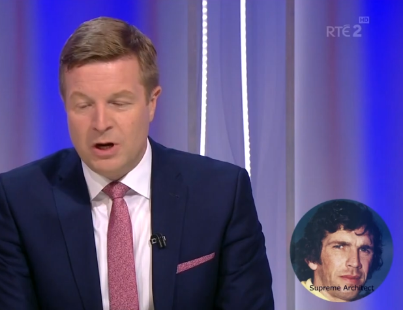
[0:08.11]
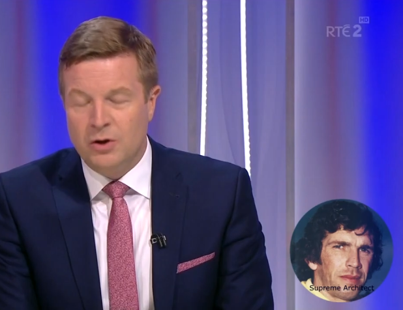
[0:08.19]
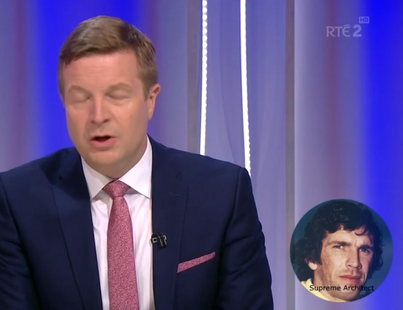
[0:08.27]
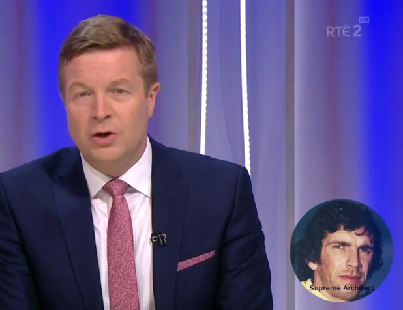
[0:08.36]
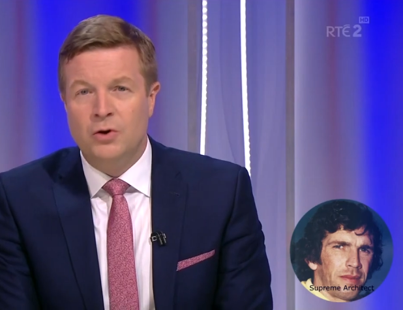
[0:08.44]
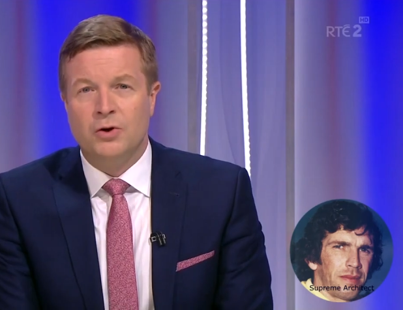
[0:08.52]

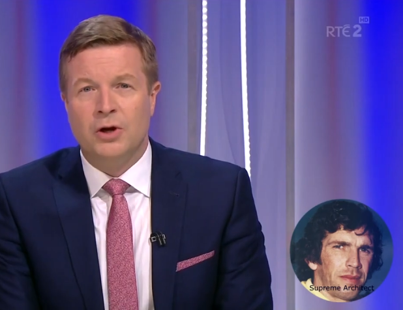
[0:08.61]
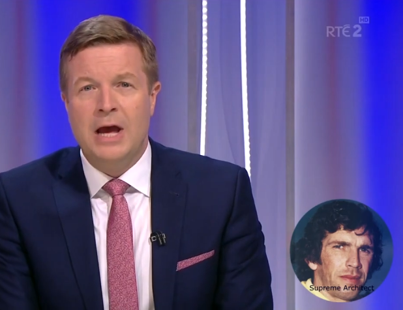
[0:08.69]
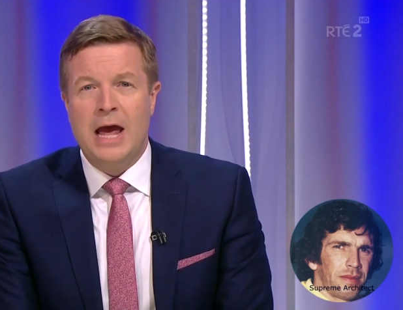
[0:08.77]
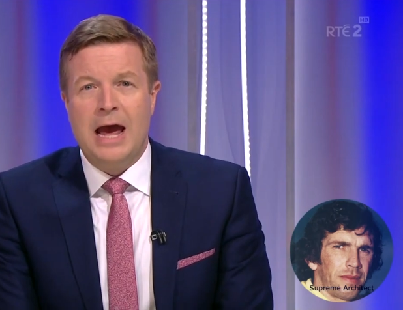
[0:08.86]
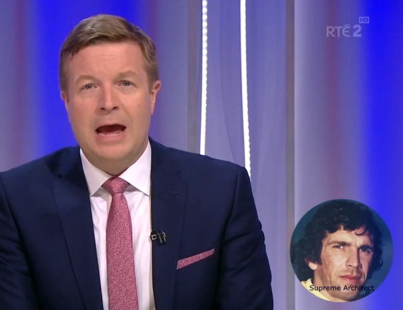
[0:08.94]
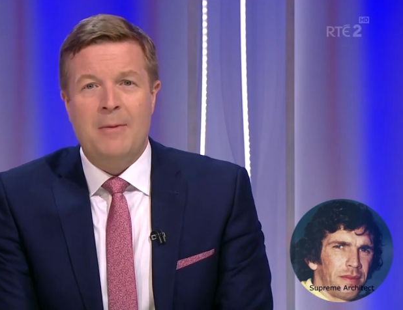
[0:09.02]
Speaker 1: going to look
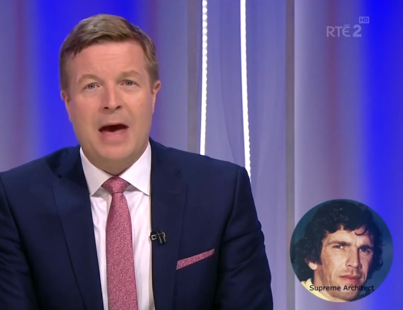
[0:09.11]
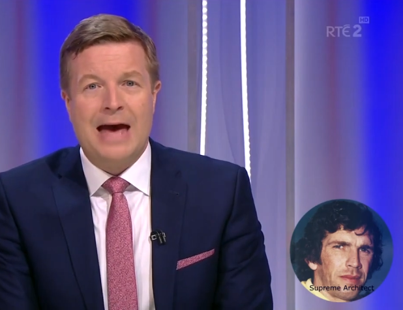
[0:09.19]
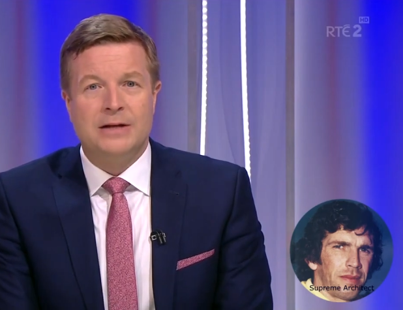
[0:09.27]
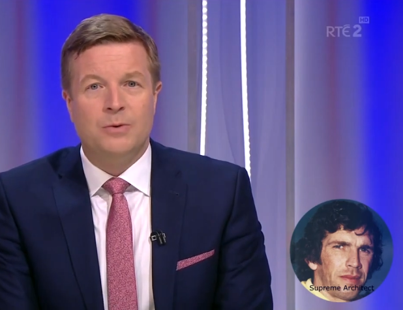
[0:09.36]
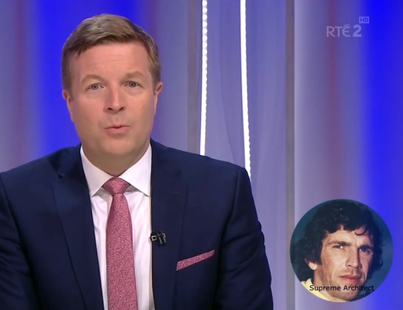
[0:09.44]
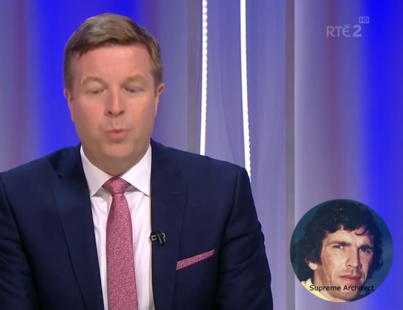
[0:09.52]
um,
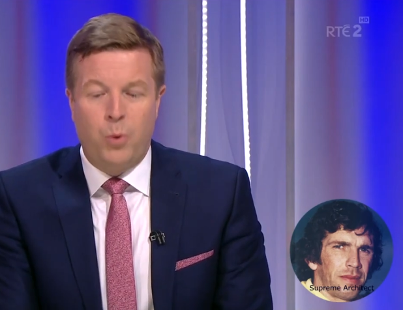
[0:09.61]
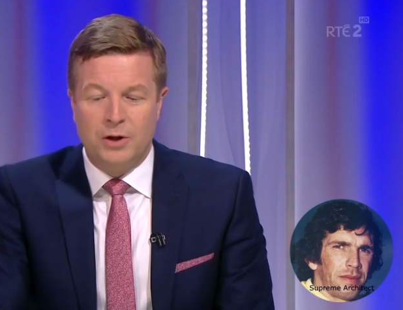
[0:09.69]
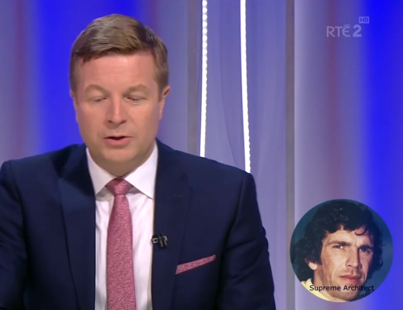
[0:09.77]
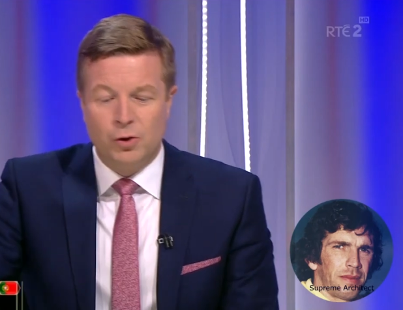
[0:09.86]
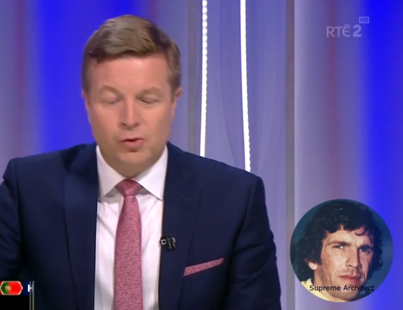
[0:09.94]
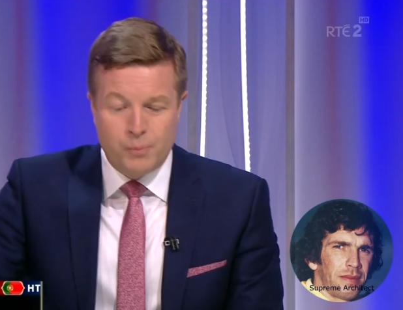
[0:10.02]
at
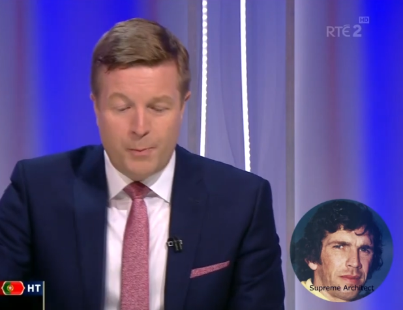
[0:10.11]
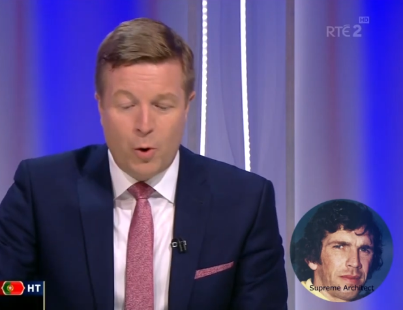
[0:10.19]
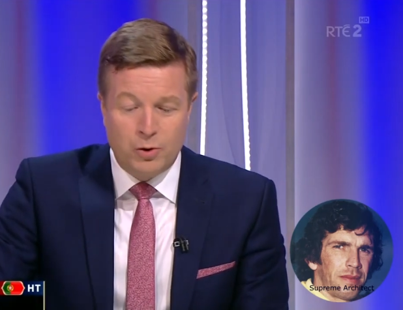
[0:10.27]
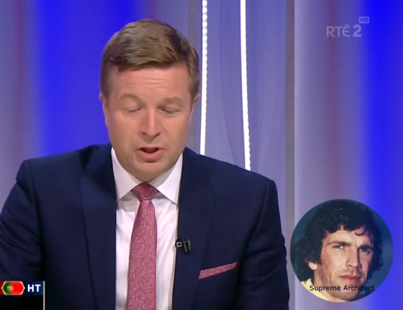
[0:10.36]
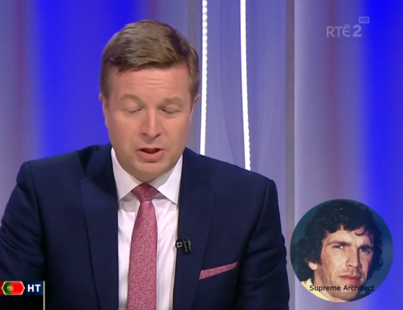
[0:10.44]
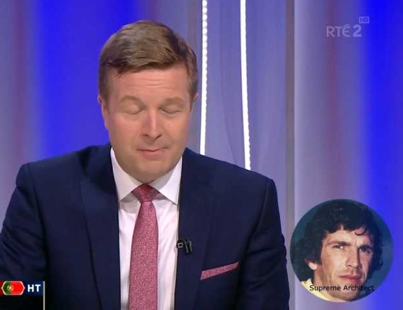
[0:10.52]
what
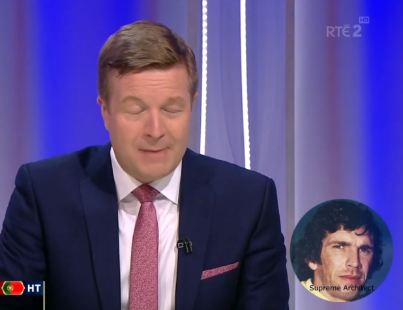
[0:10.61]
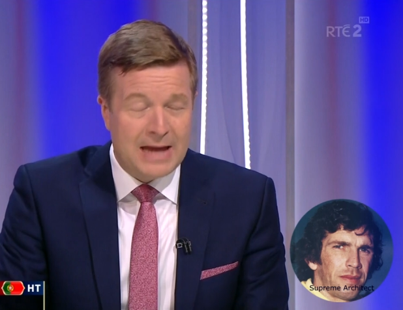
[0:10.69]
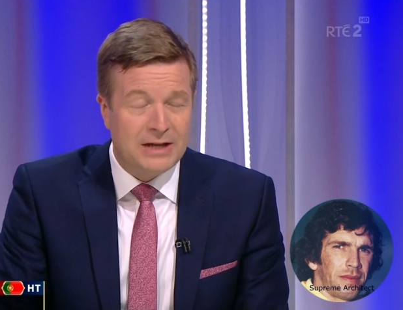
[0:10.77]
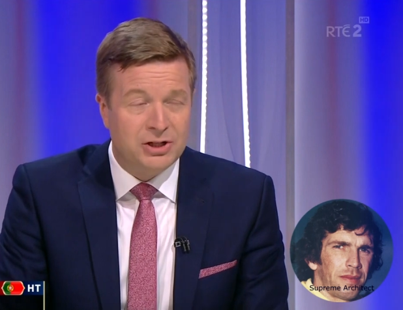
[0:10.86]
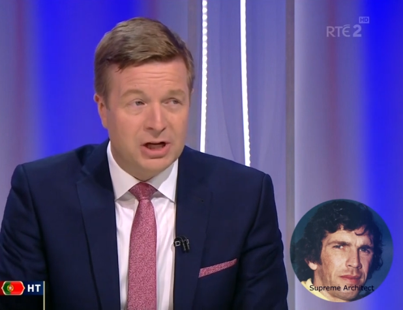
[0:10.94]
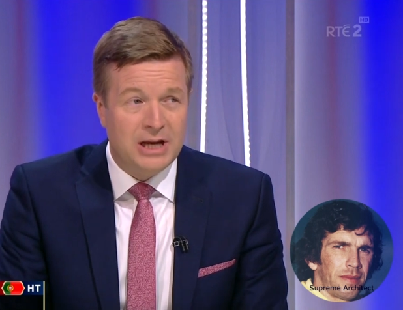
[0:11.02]
Portugal
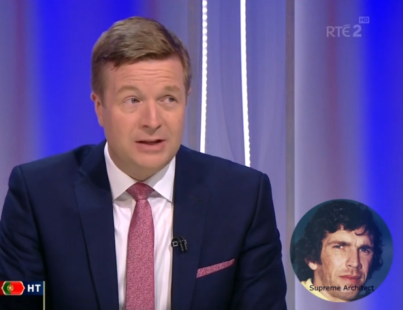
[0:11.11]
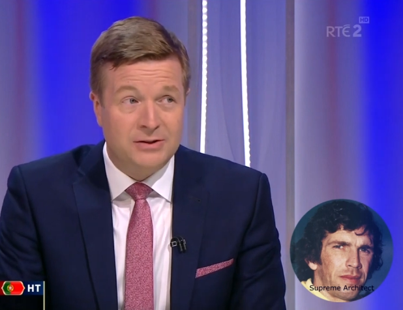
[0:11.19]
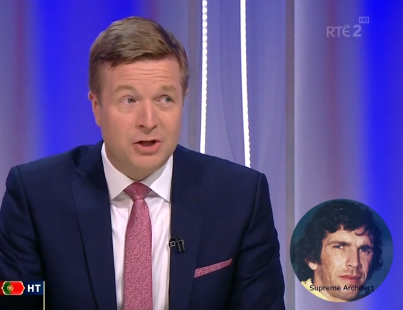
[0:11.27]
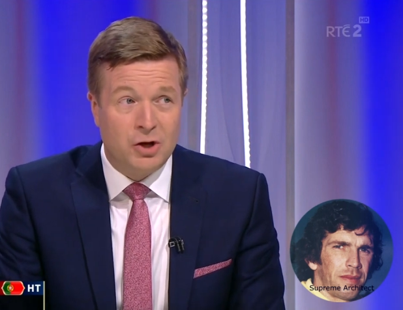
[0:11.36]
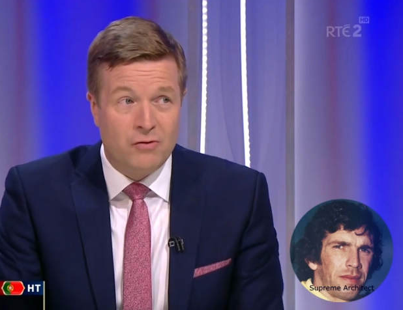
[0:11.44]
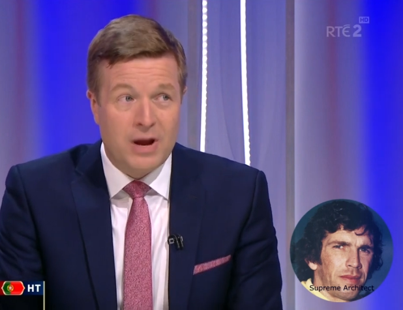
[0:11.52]
managed
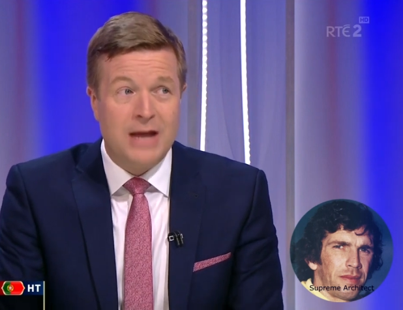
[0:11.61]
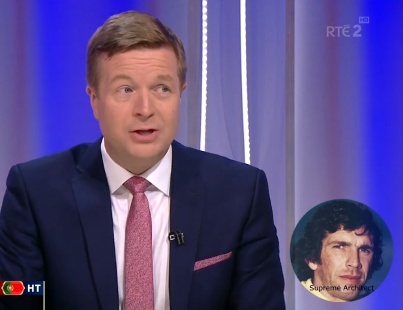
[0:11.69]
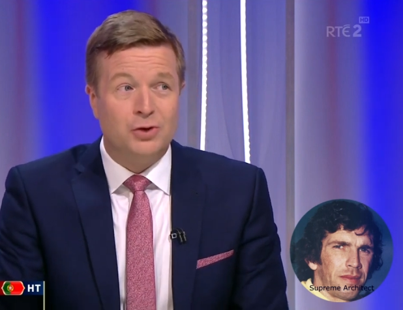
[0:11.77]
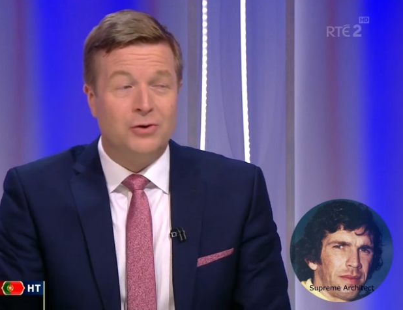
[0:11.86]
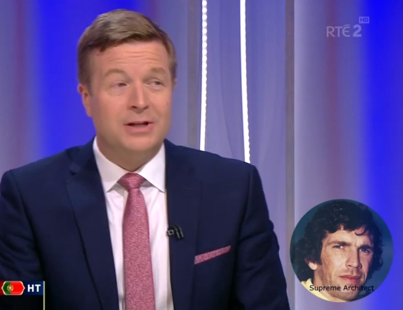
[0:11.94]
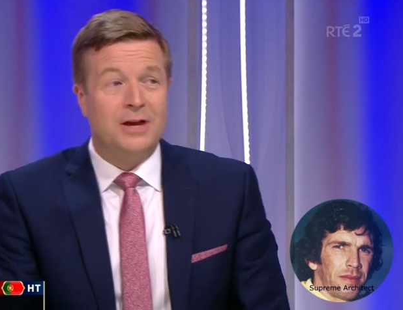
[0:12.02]
Keith to
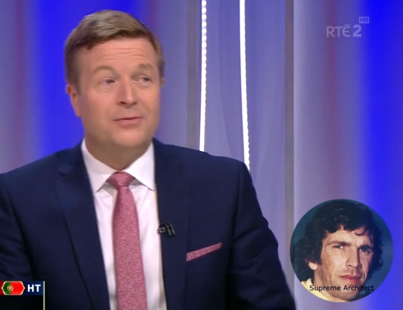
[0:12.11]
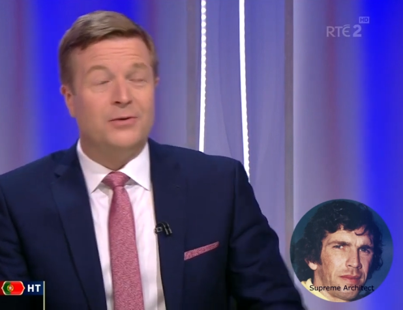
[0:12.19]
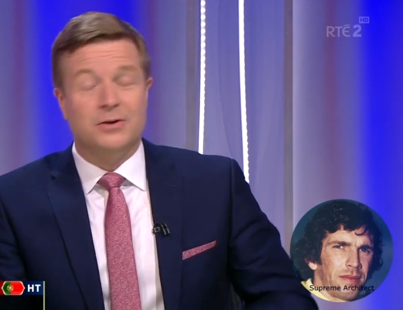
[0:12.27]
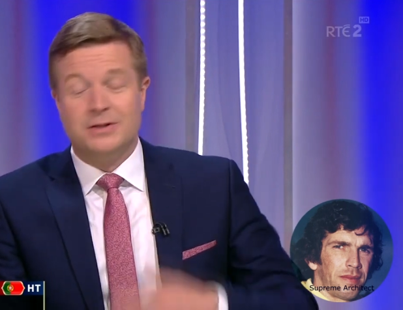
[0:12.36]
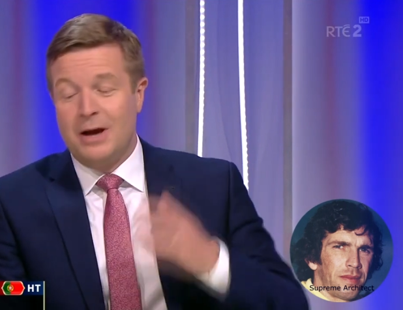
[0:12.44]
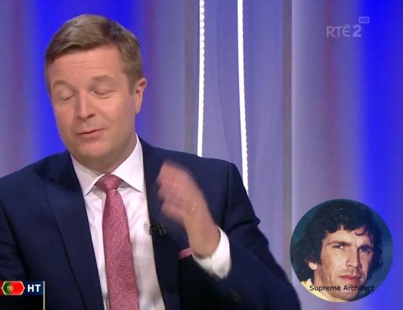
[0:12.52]
create during that
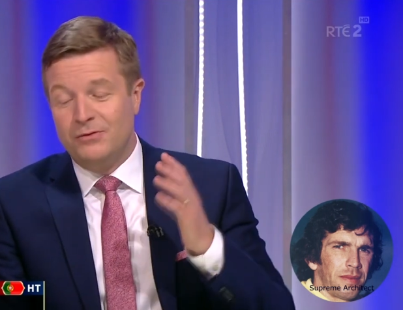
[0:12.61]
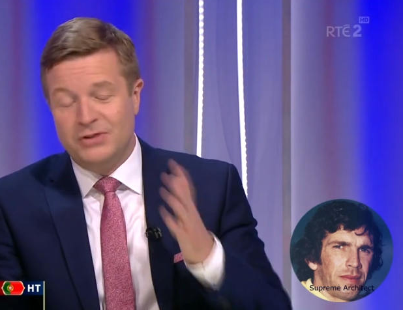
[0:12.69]
first half.